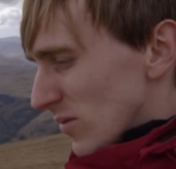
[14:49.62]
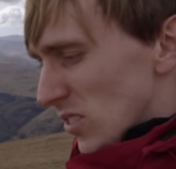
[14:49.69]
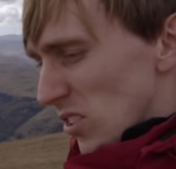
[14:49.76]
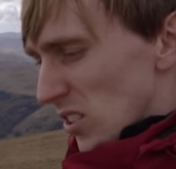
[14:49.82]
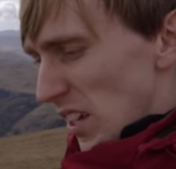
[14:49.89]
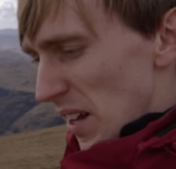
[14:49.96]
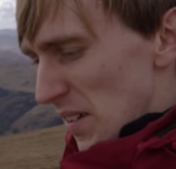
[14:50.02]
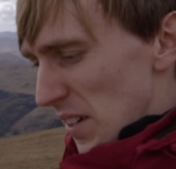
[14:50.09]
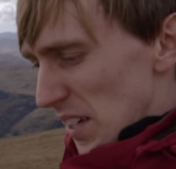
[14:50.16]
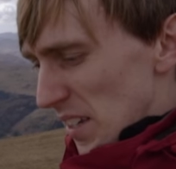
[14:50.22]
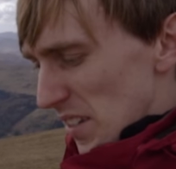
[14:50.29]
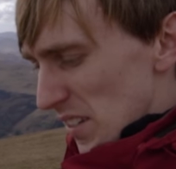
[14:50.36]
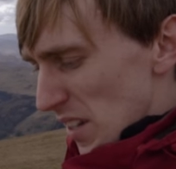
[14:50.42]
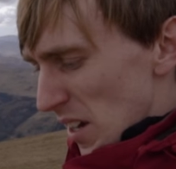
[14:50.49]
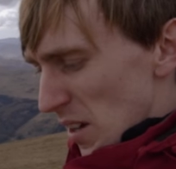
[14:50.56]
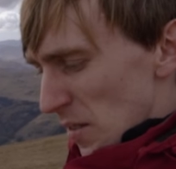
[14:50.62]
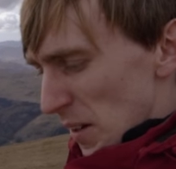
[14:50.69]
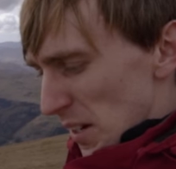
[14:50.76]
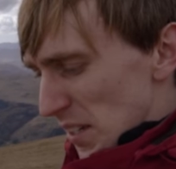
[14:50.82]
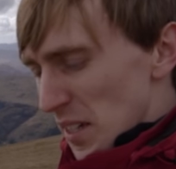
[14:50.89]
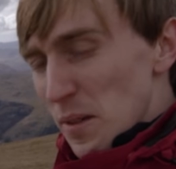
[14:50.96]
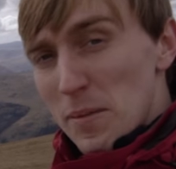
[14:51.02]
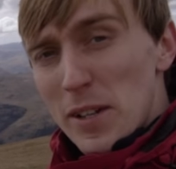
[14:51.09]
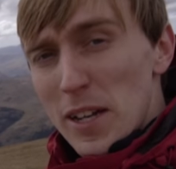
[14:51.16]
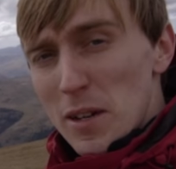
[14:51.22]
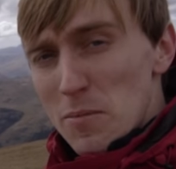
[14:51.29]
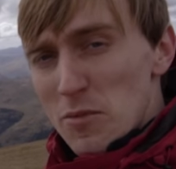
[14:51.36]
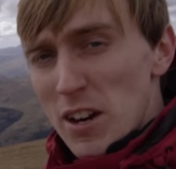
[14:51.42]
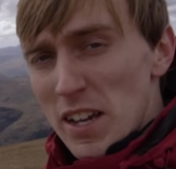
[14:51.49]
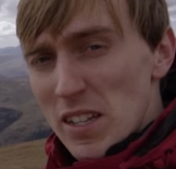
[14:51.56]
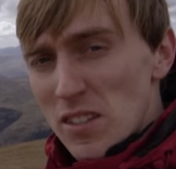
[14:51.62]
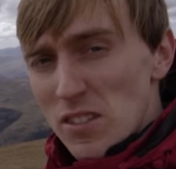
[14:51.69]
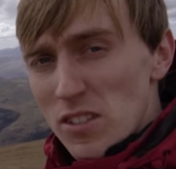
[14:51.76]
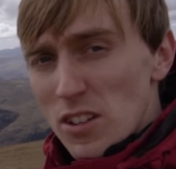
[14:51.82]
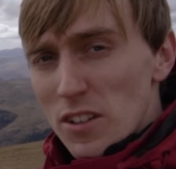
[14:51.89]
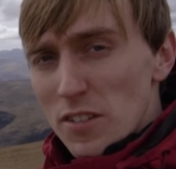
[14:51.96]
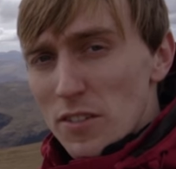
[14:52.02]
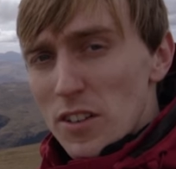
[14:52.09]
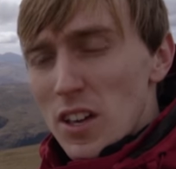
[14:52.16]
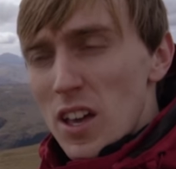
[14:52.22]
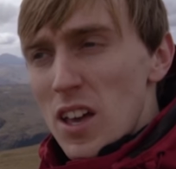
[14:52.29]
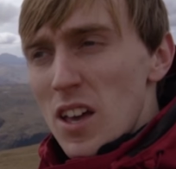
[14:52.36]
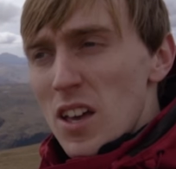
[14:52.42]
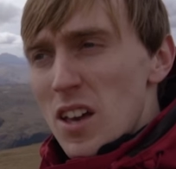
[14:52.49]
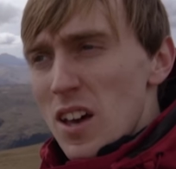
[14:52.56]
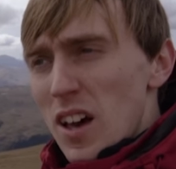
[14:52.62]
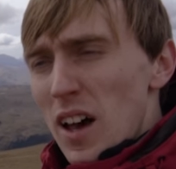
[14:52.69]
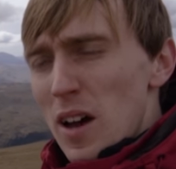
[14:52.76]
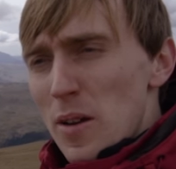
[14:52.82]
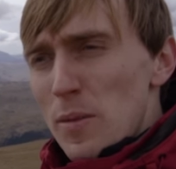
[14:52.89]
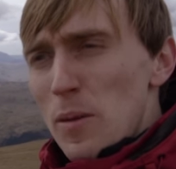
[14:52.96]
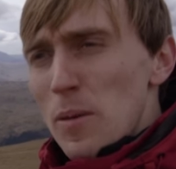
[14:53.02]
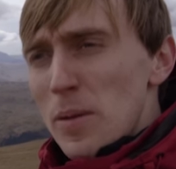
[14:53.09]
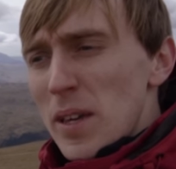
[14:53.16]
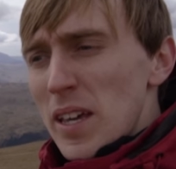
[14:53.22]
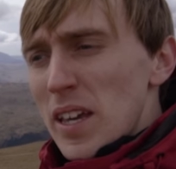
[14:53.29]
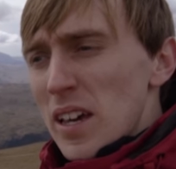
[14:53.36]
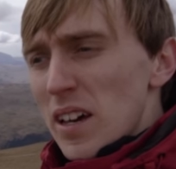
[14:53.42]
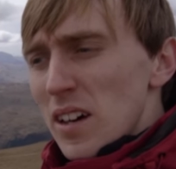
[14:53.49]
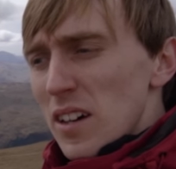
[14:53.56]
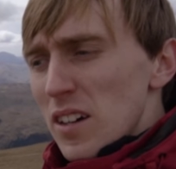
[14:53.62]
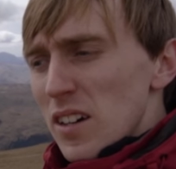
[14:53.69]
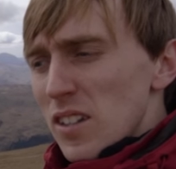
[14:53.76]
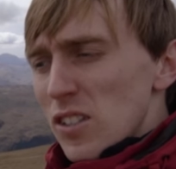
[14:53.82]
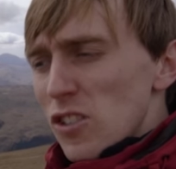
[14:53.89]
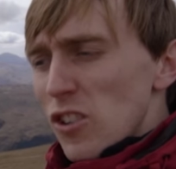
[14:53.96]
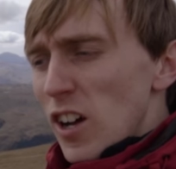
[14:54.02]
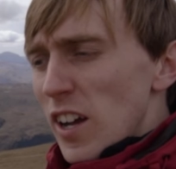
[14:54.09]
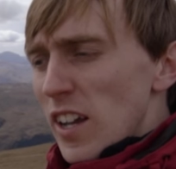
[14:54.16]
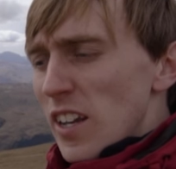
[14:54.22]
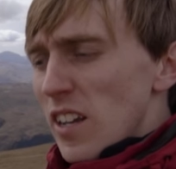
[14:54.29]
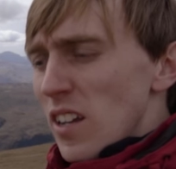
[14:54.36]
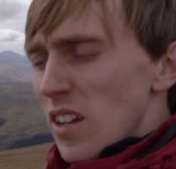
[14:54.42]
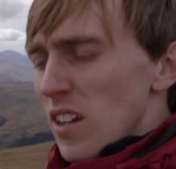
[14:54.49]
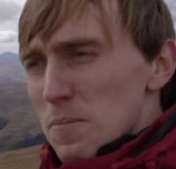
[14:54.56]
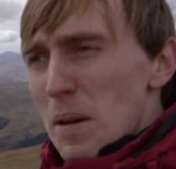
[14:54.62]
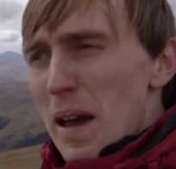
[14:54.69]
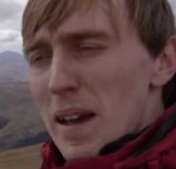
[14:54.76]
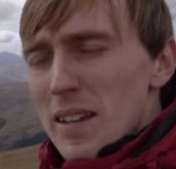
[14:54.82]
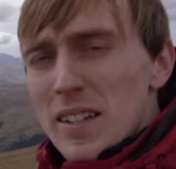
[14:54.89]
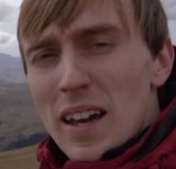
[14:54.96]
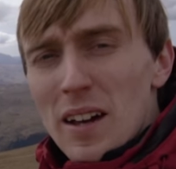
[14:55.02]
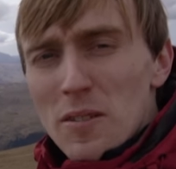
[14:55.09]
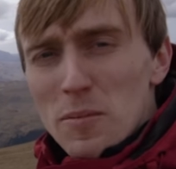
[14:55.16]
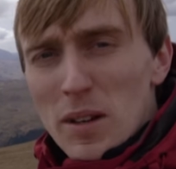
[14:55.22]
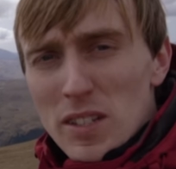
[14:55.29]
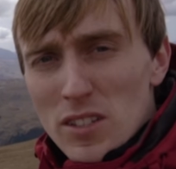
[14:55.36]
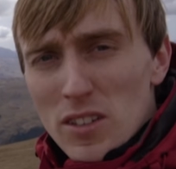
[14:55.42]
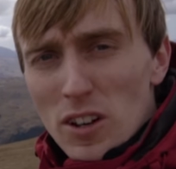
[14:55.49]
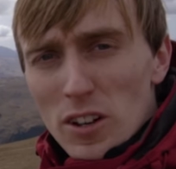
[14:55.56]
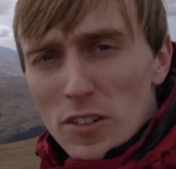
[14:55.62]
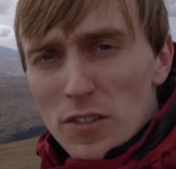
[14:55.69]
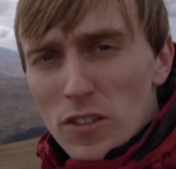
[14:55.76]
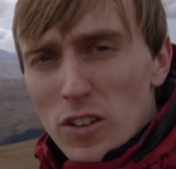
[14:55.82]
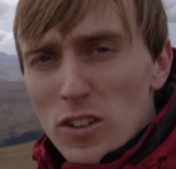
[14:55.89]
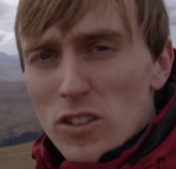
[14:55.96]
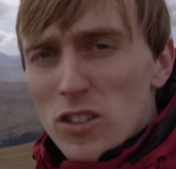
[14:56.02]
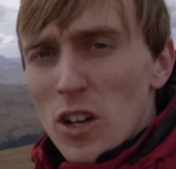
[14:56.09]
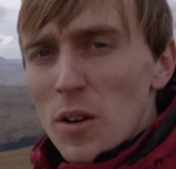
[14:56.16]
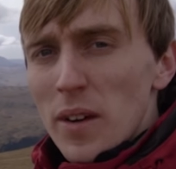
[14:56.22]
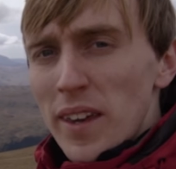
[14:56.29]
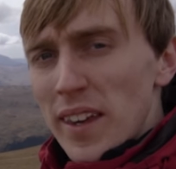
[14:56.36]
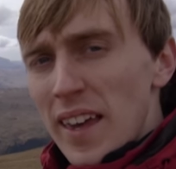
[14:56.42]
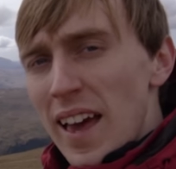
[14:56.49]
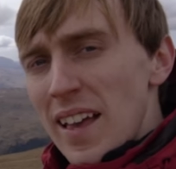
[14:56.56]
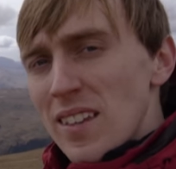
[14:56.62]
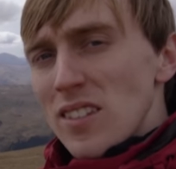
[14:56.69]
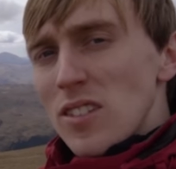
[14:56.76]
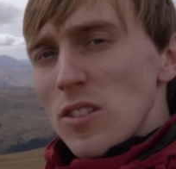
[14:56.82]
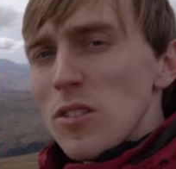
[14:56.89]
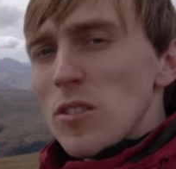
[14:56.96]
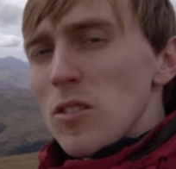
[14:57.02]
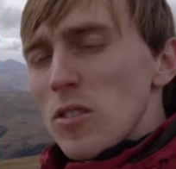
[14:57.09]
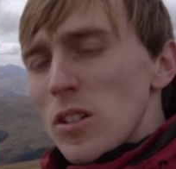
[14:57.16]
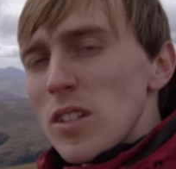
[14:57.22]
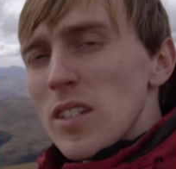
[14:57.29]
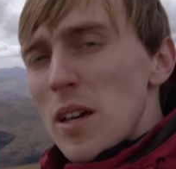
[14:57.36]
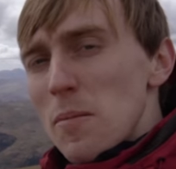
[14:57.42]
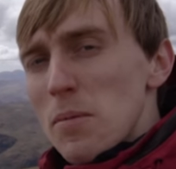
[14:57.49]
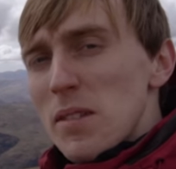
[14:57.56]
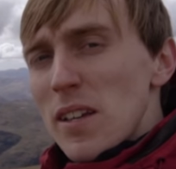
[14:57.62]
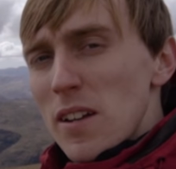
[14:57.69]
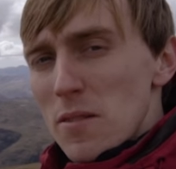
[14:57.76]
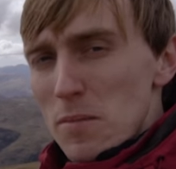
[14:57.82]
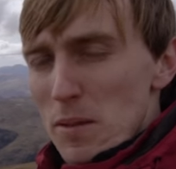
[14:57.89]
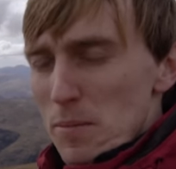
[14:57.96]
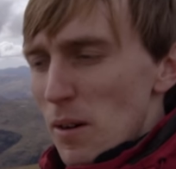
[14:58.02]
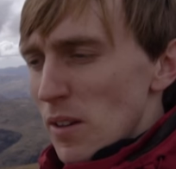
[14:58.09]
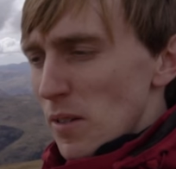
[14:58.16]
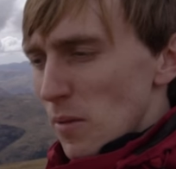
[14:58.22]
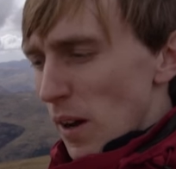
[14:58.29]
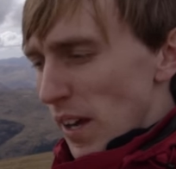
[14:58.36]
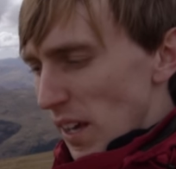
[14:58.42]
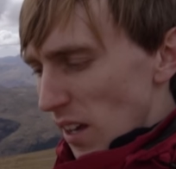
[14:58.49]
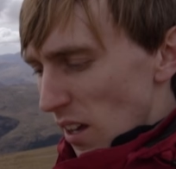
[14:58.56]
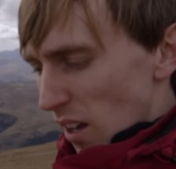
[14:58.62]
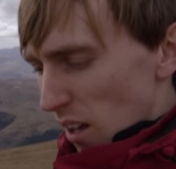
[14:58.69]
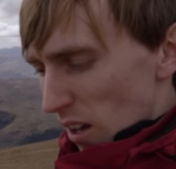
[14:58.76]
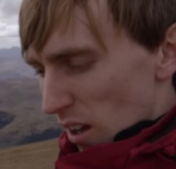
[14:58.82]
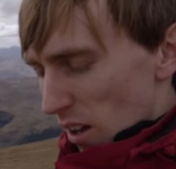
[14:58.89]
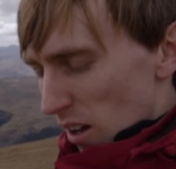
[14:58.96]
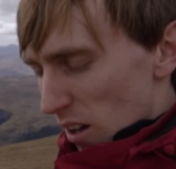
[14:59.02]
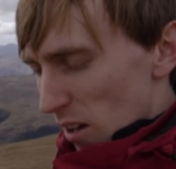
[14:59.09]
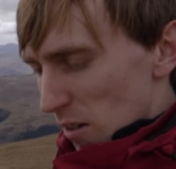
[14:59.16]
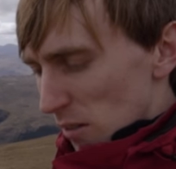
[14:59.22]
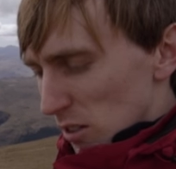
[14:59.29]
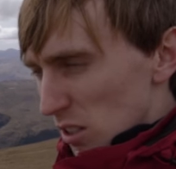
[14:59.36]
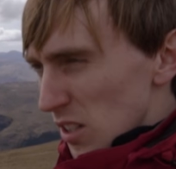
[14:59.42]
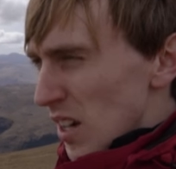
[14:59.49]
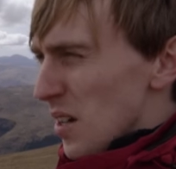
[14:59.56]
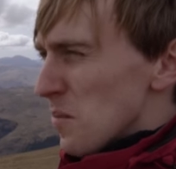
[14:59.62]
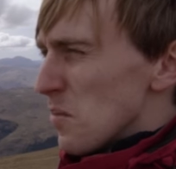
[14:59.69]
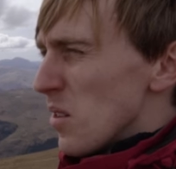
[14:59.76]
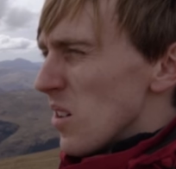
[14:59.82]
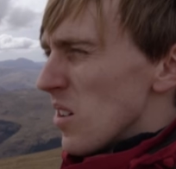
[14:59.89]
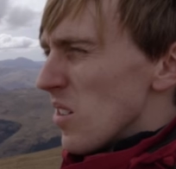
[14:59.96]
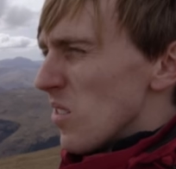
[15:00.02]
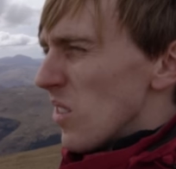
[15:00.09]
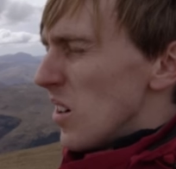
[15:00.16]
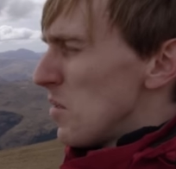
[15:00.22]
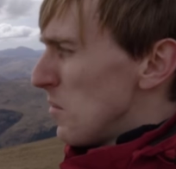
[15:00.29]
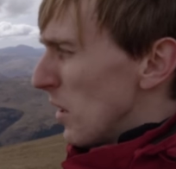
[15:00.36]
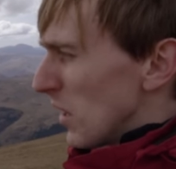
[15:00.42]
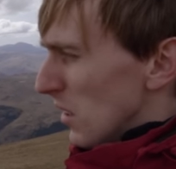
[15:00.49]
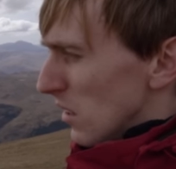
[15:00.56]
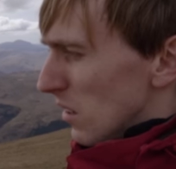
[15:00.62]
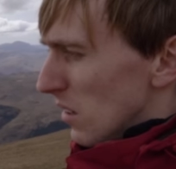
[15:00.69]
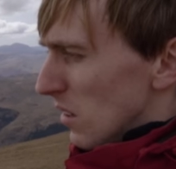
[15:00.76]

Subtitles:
just how it is. We had to keep taking breaks and stuff. I'll probably try and pack down my stuff so it gets to 10% of my body weight, because I'm, what am I,